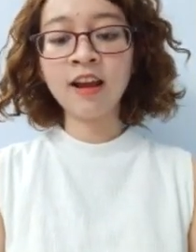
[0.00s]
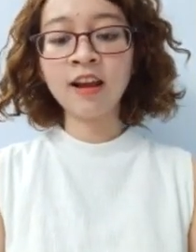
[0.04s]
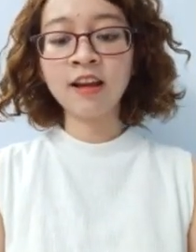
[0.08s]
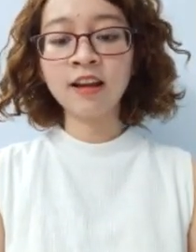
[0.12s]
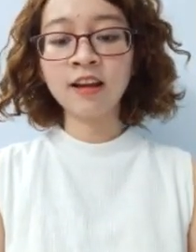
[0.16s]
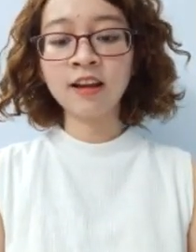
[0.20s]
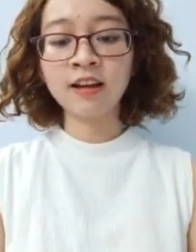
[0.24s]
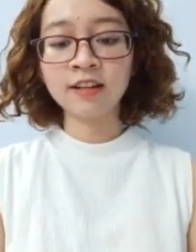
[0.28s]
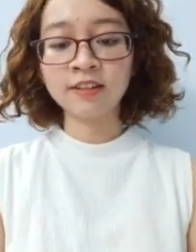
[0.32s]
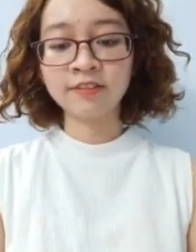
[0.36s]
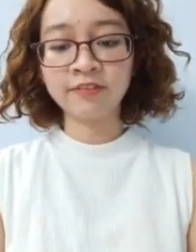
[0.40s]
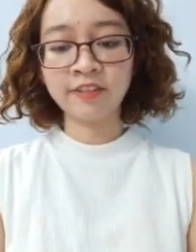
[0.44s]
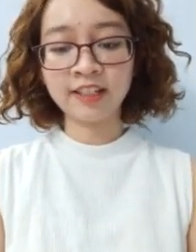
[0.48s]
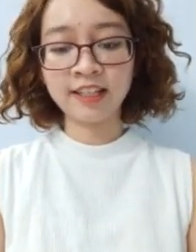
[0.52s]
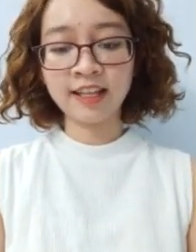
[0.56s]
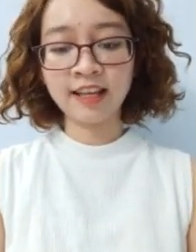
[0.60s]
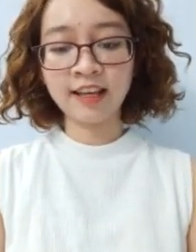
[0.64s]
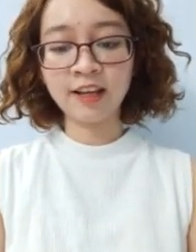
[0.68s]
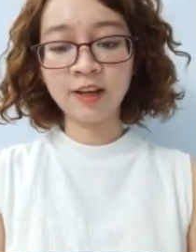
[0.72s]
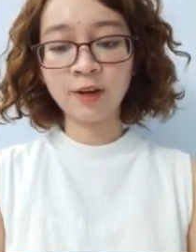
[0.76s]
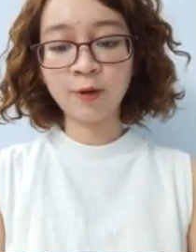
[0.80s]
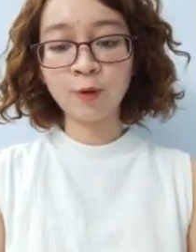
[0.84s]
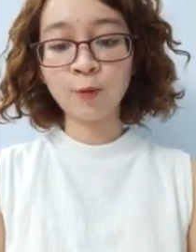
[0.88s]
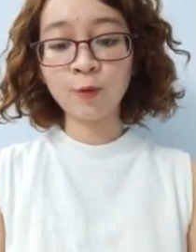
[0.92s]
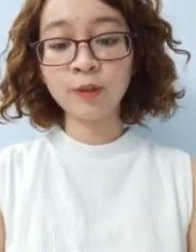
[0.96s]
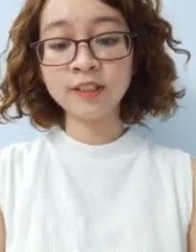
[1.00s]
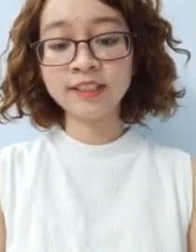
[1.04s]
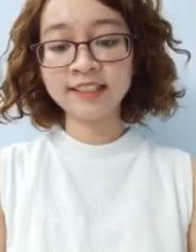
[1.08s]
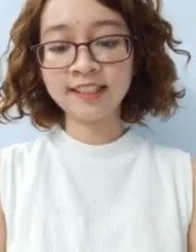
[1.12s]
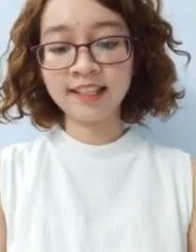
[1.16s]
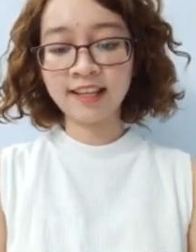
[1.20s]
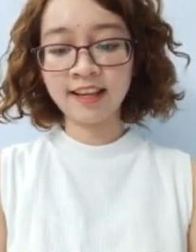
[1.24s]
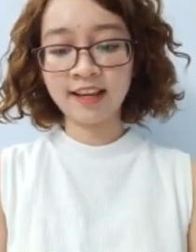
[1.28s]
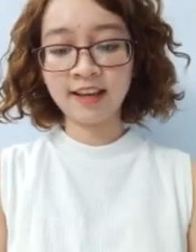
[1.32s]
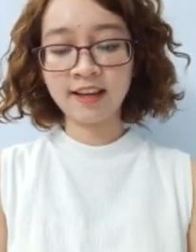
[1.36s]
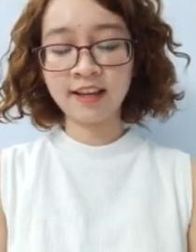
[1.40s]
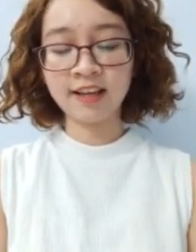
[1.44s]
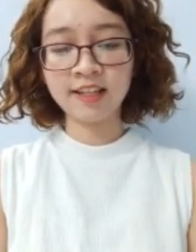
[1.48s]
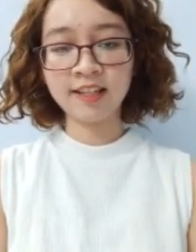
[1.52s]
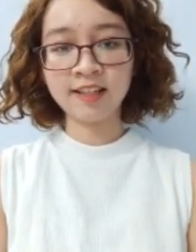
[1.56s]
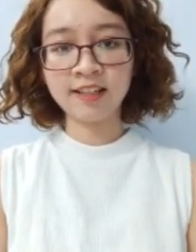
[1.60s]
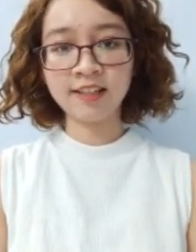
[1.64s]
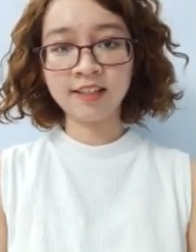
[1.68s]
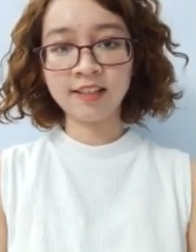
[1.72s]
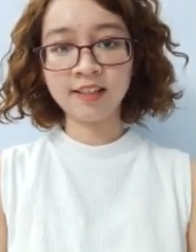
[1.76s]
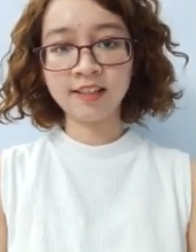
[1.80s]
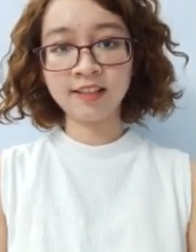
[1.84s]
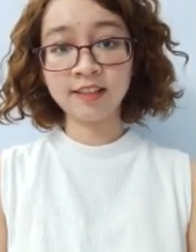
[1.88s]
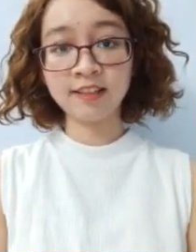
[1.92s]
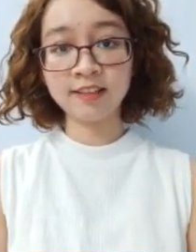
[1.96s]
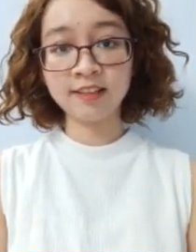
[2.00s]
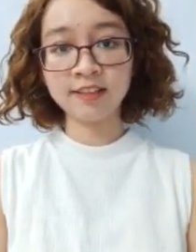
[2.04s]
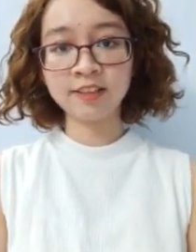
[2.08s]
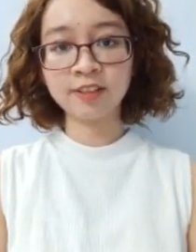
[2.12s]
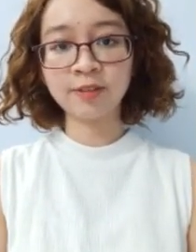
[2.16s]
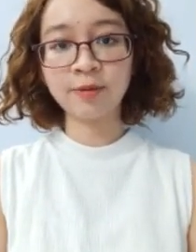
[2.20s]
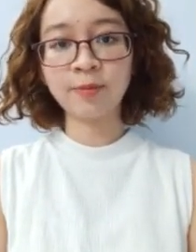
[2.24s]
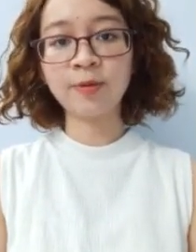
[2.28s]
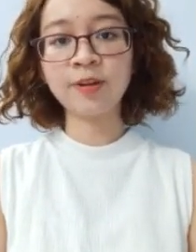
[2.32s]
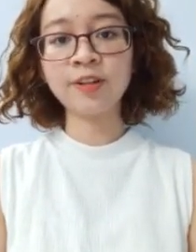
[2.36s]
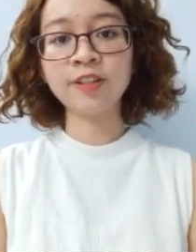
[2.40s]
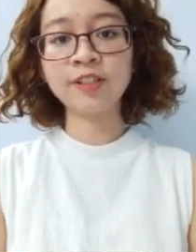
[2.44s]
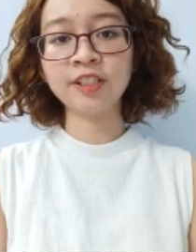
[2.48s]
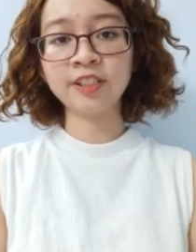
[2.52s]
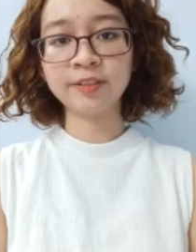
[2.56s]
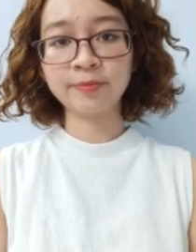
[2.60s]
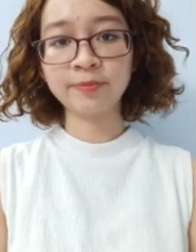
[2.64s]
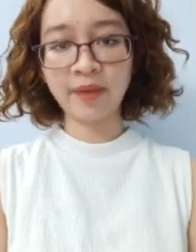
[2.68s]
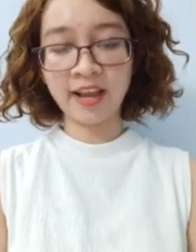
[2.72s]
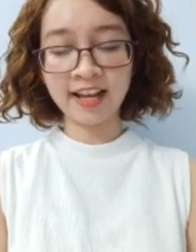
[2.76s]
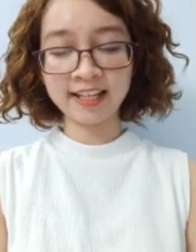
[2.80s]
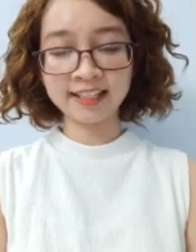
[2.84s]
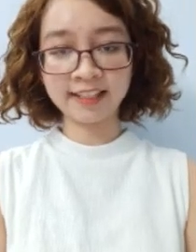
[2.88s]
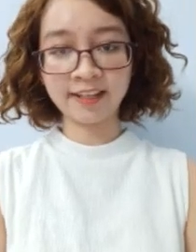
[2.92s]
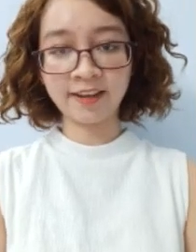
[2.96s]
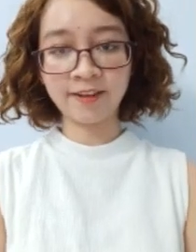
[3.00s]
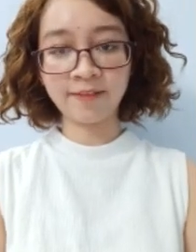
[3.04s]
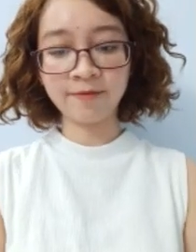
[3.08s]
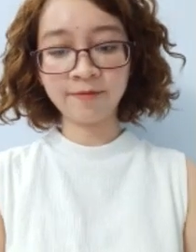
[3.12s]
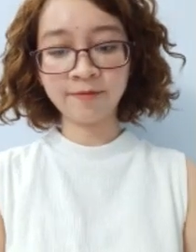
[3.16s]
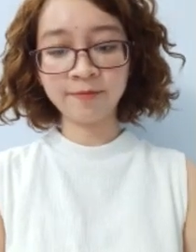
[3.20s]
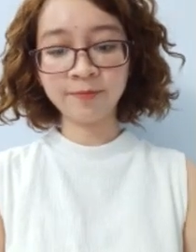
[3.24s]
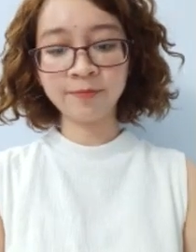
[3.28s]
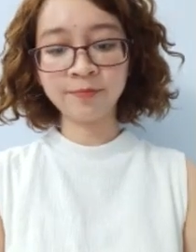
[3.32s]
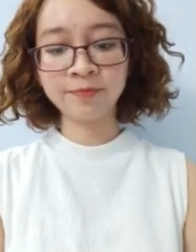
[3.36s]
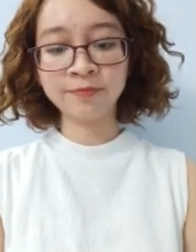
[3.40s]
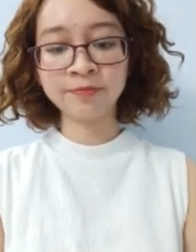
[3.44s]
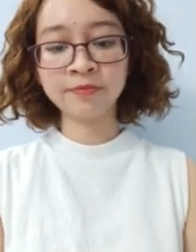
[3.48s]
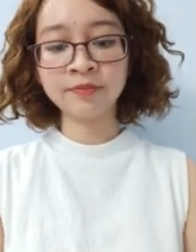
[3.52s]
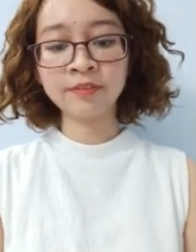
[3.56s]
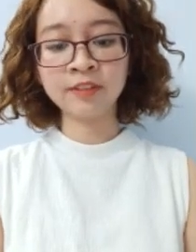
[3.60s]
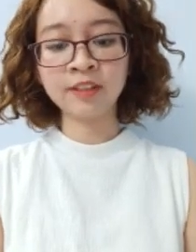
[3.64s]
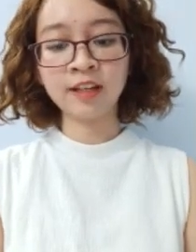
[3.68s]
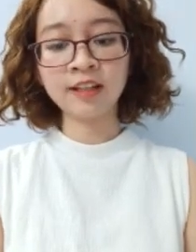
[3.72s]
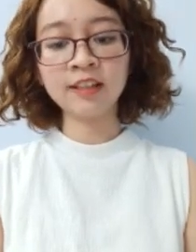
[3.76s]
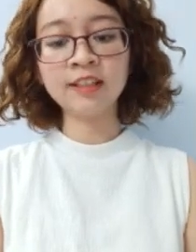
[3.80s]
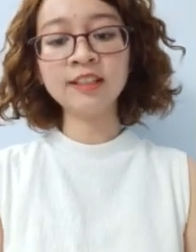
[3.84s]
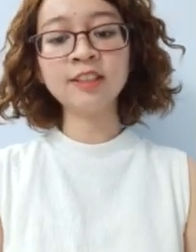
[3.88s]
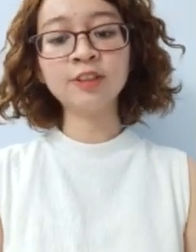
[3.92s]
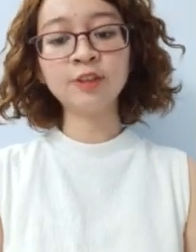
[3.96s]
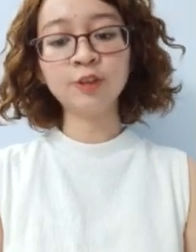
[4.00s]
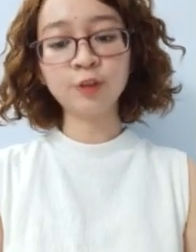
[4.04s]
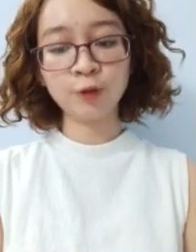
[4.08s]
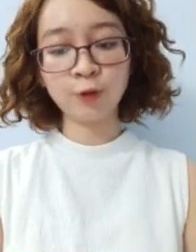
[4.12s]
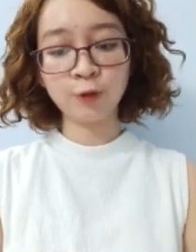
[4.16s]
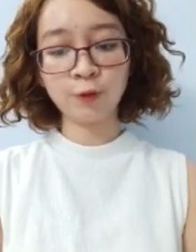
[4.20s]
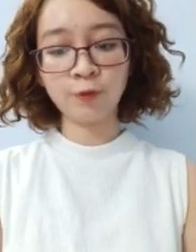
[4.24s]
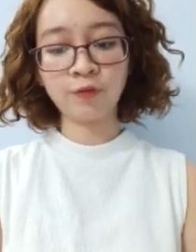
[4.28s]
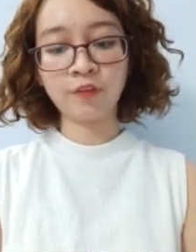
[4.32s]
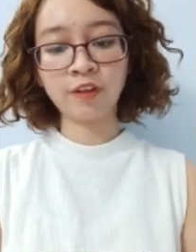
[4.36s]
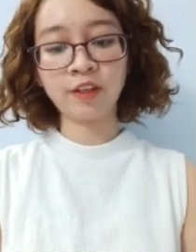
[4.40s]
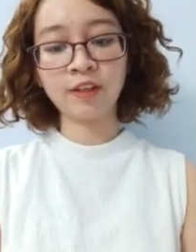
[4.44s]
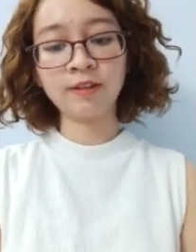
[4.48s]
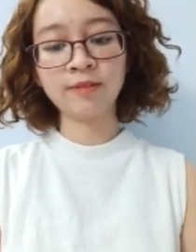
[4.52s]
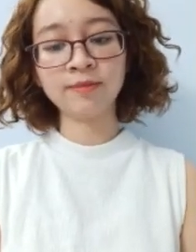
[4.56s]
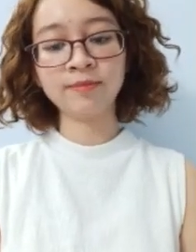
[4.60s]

Everything we see is in perspective, not the truth.